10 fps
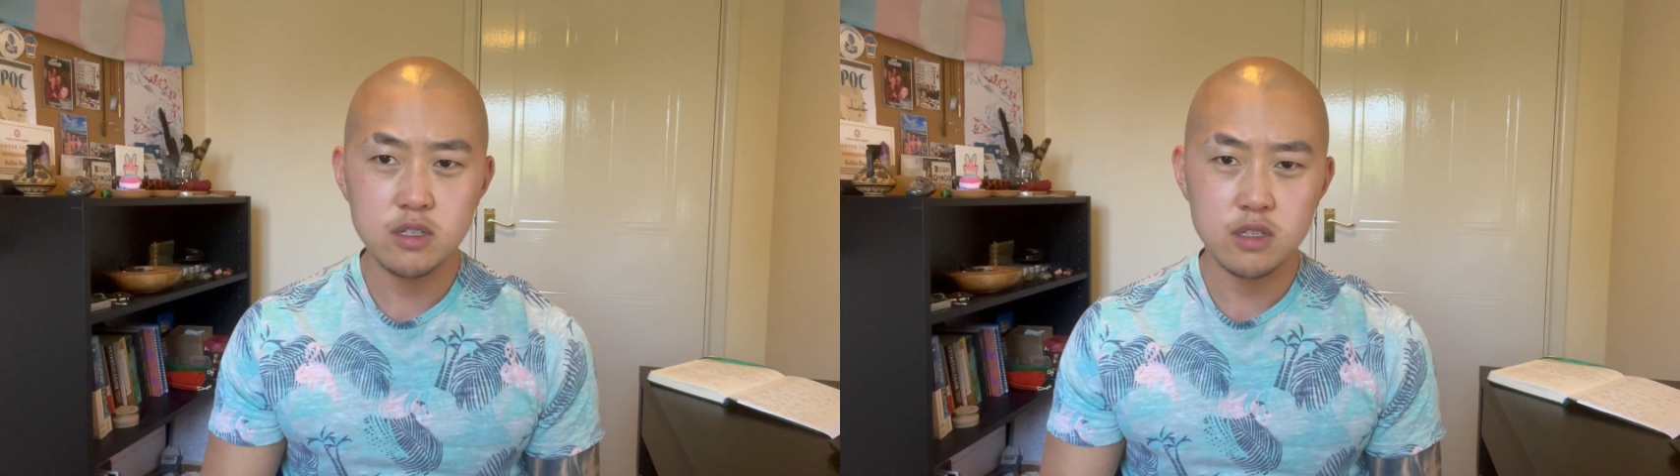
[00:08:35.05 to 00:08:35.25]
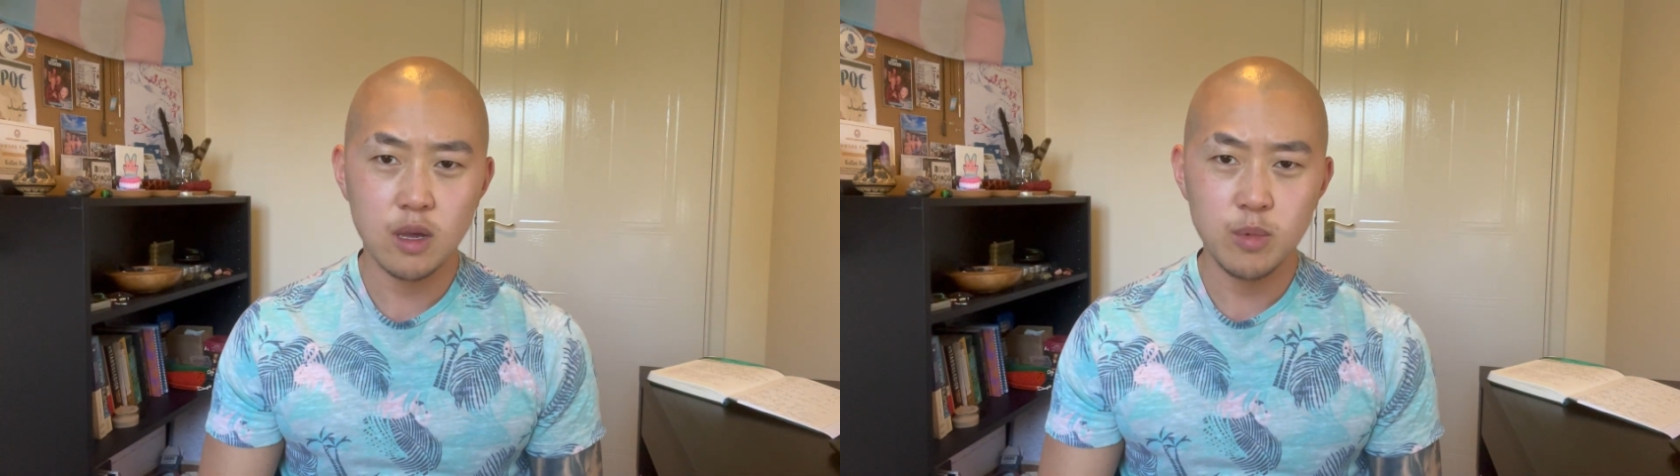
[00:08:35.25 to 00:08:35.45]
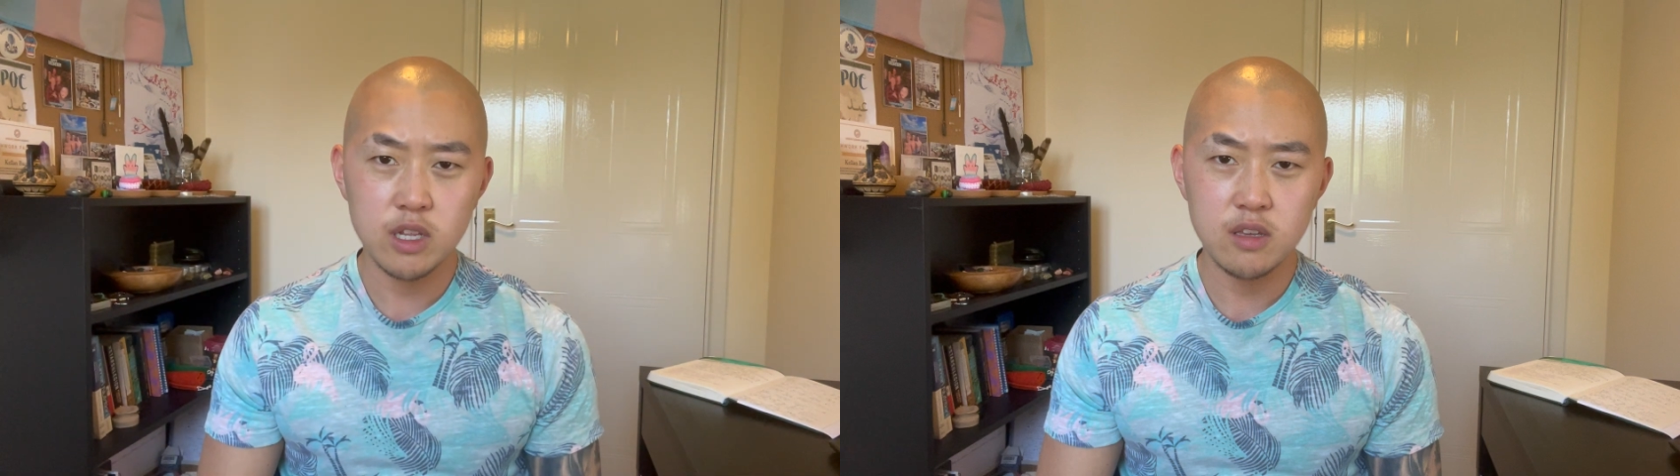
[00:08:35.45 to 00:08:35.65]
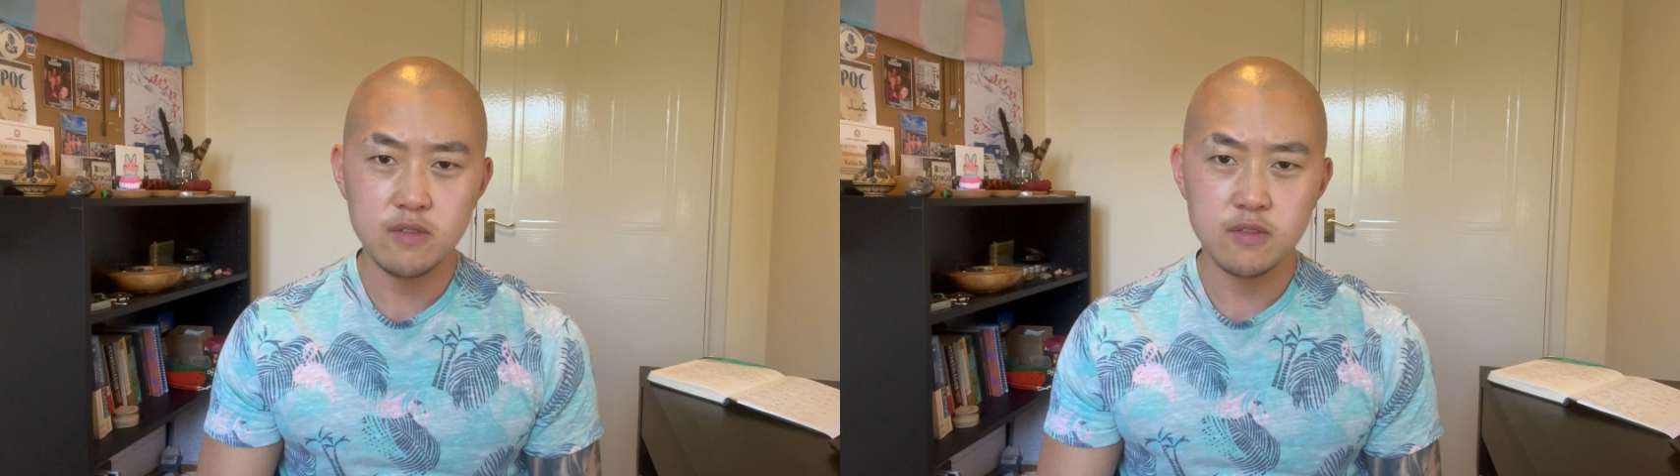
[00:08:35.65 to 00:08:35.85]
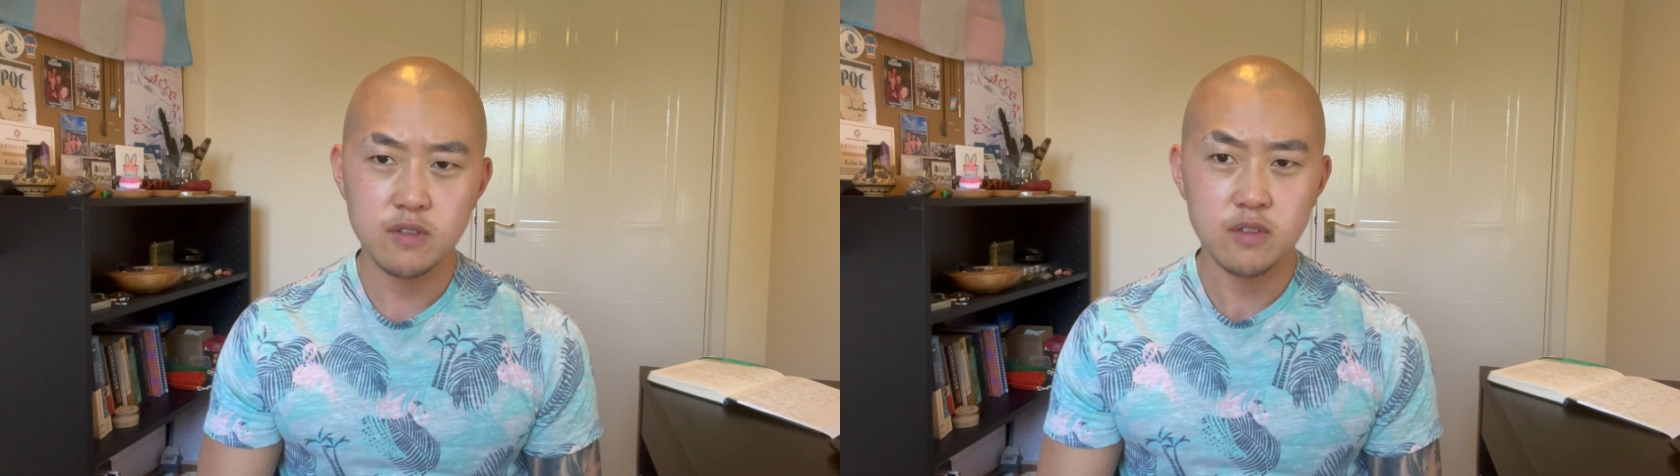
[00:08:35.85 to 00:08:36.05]
I
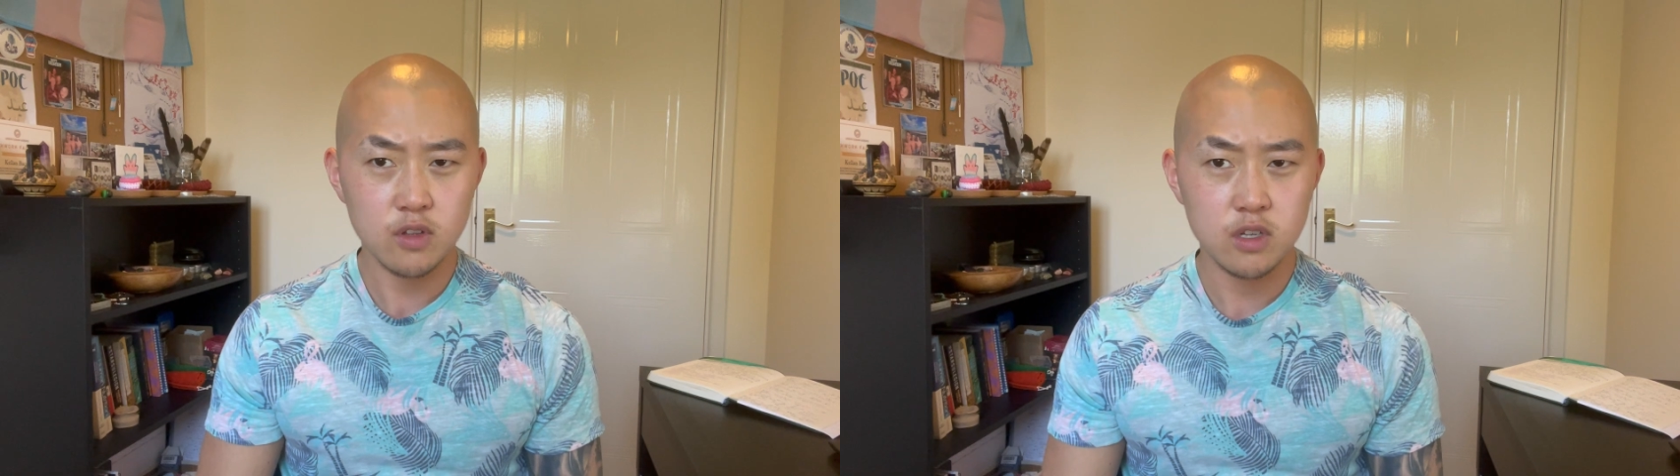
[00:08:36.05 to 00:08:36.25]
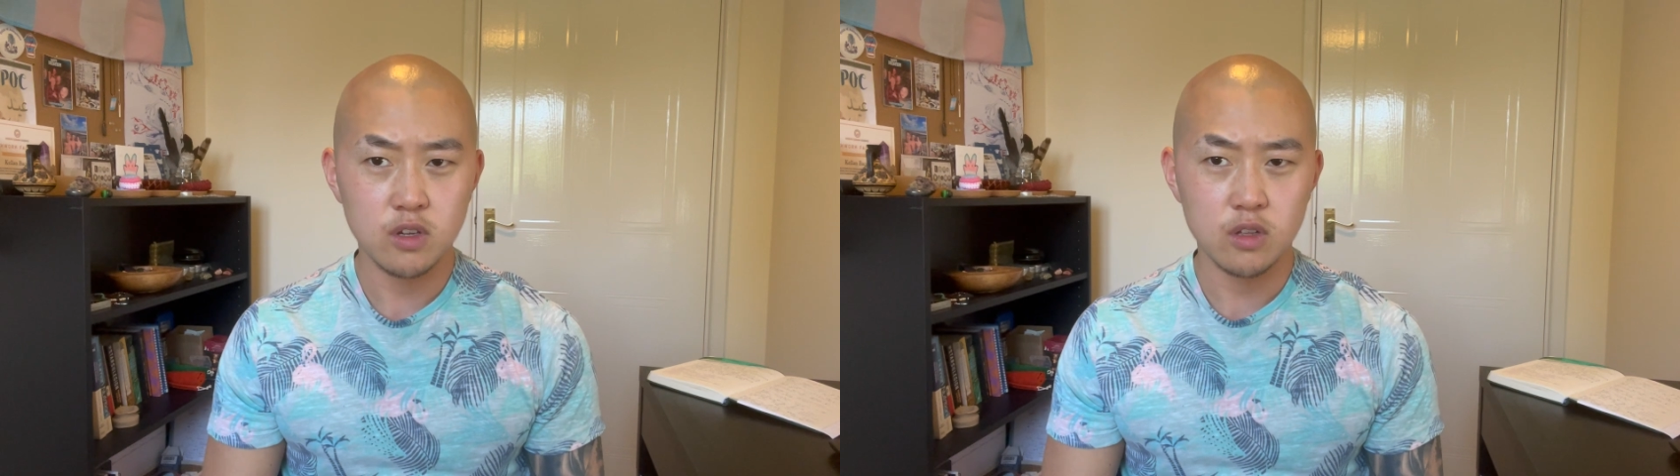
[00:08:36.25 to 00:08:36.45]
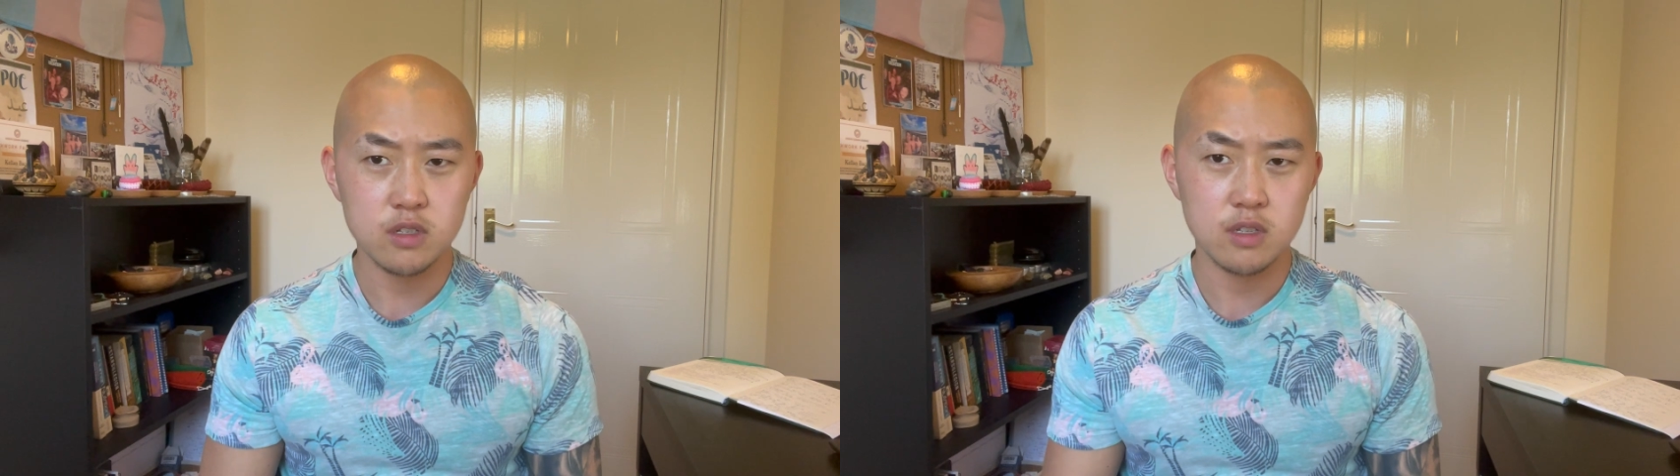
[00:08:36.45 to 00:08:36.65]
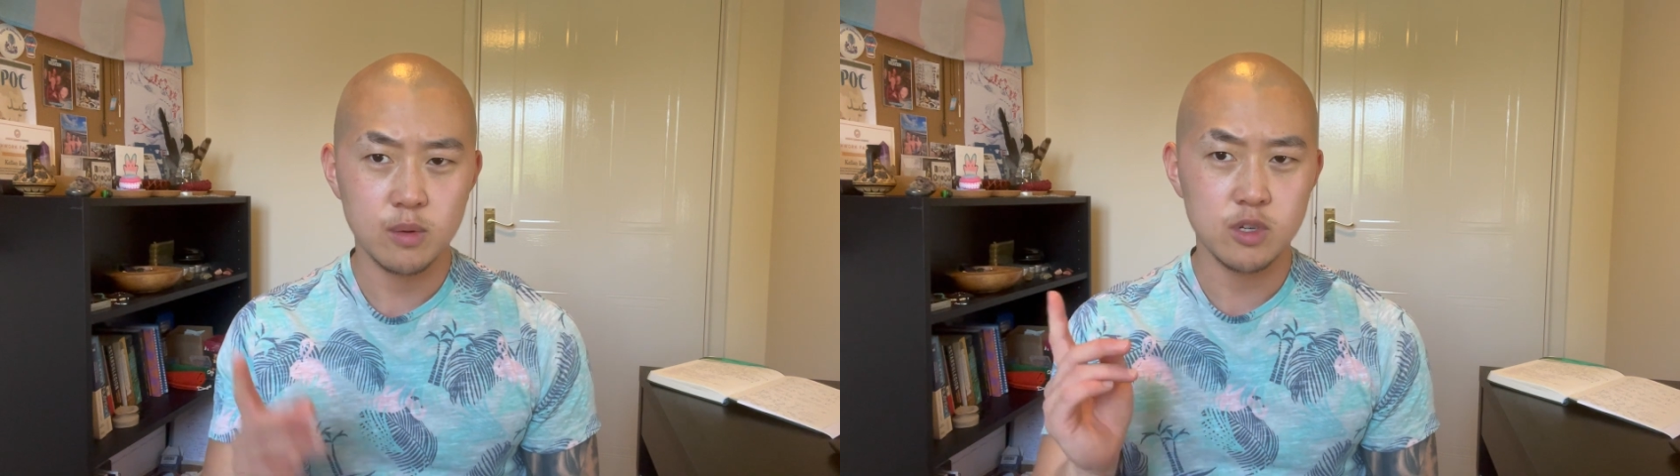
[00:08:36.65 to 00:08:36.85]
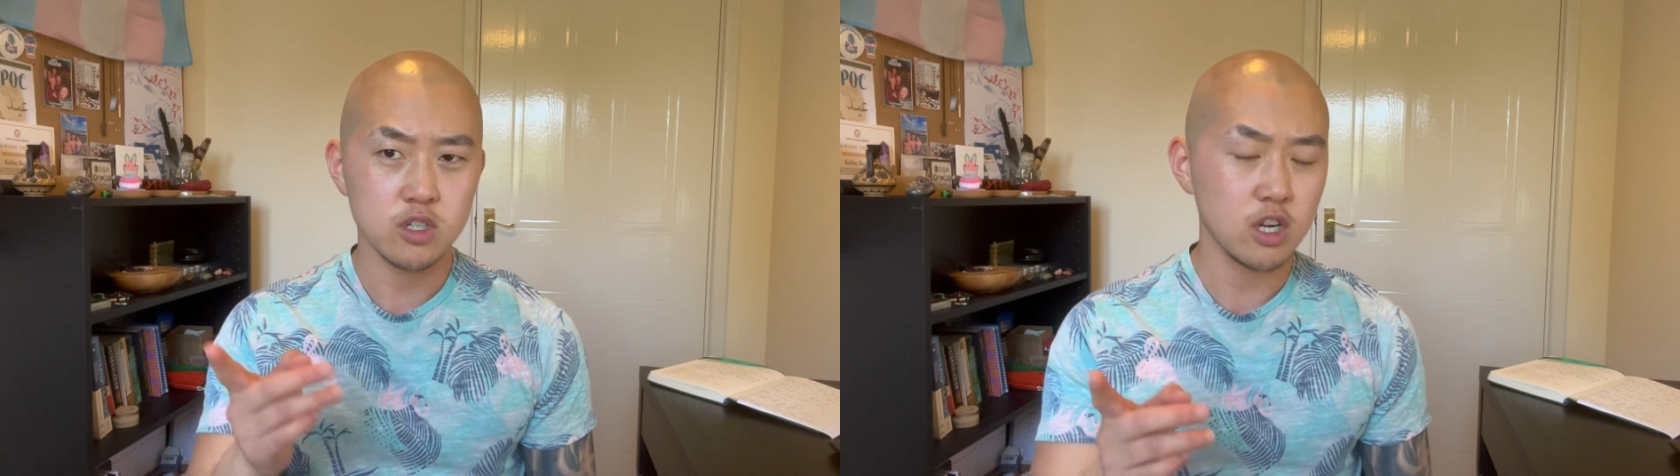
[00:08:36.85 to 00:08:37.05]
believe. $30, let me
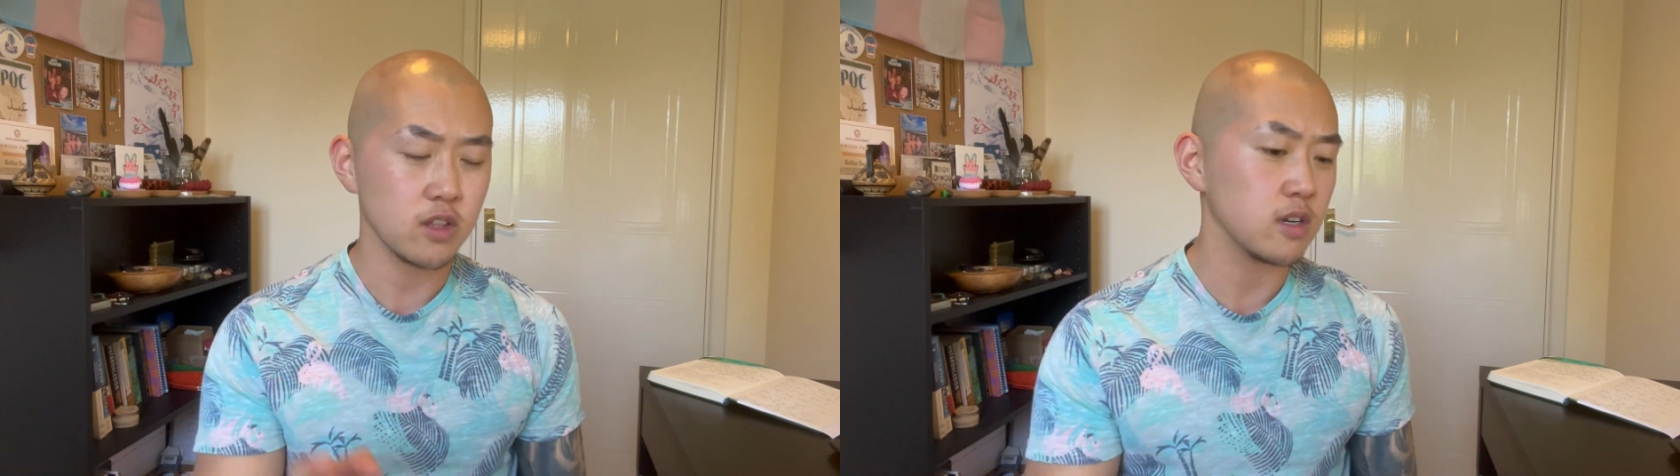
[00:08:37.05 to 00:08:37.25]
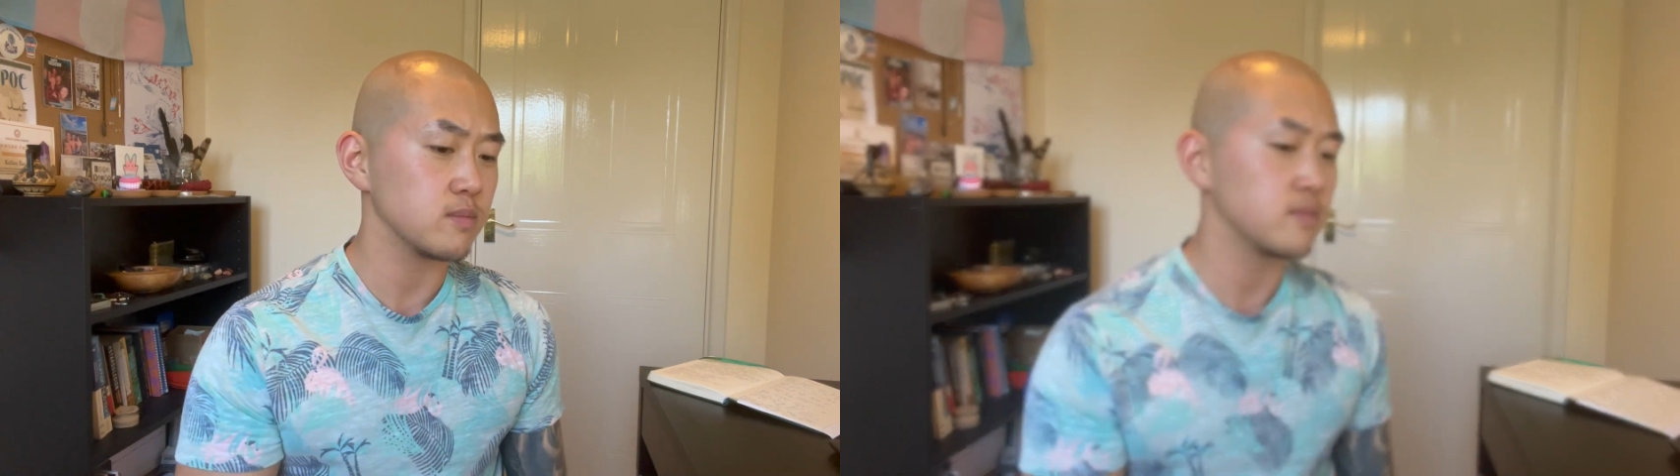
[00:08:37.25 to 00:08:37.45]
just check that.